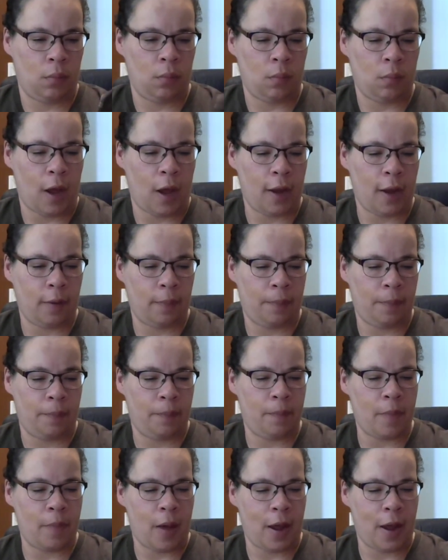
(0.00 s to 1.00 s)
I
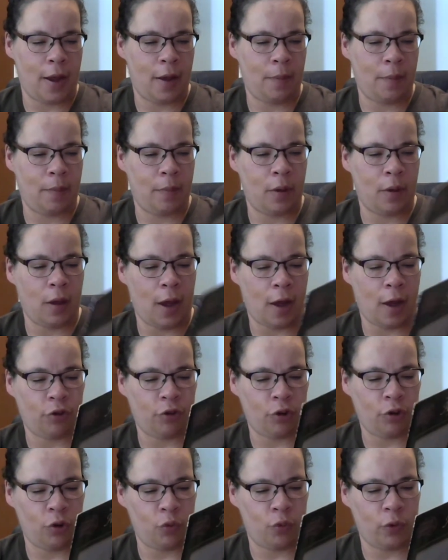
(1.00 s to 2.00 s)
am
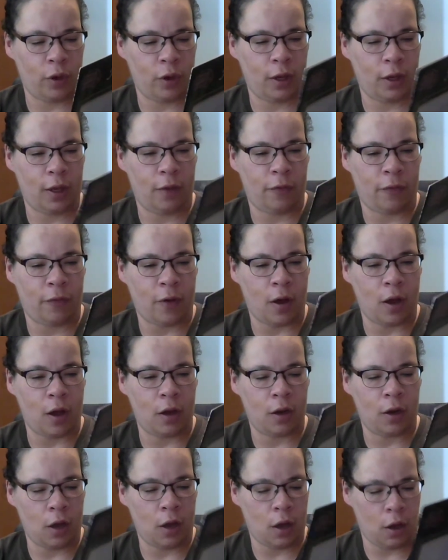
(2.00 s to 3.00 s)
actually really
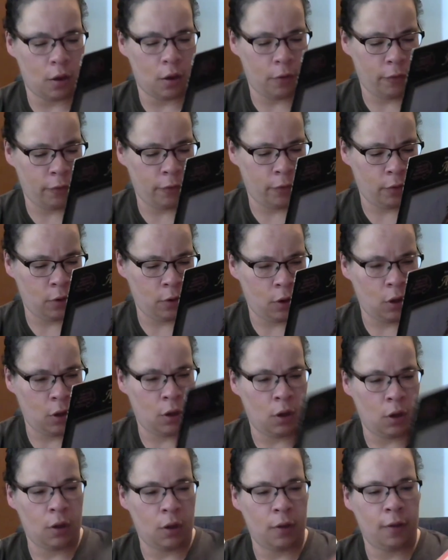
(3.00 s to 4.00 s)
fond of
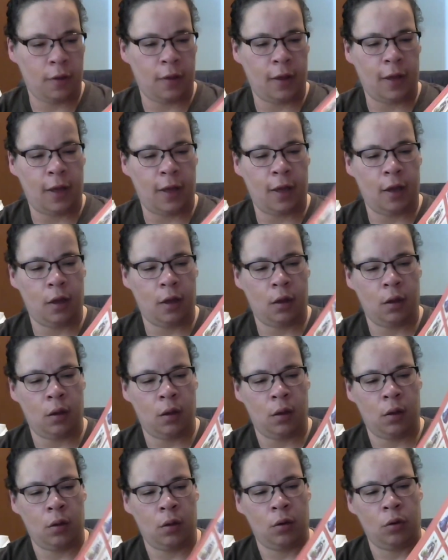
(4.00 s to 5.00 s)
the
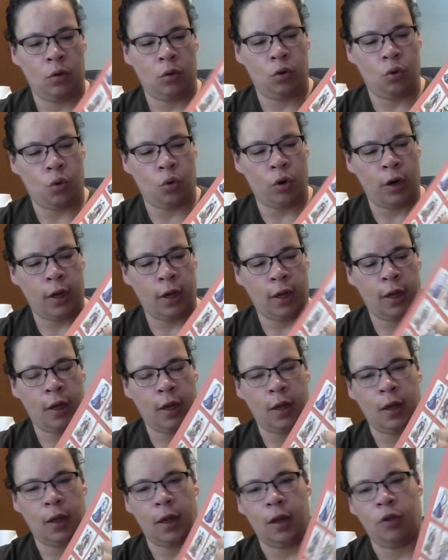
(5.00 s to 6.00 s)
Nordic
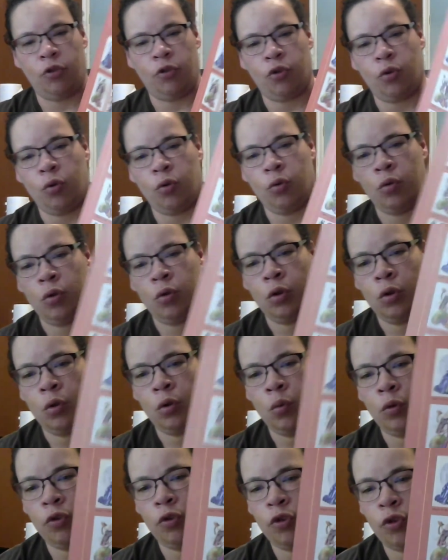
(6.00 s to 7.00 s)
Angel,
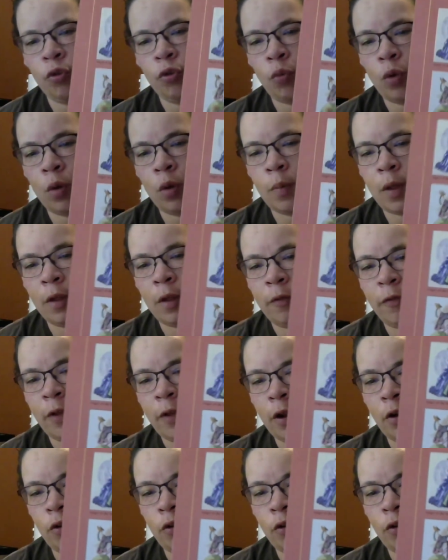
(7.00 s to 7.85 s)
which is the one my finger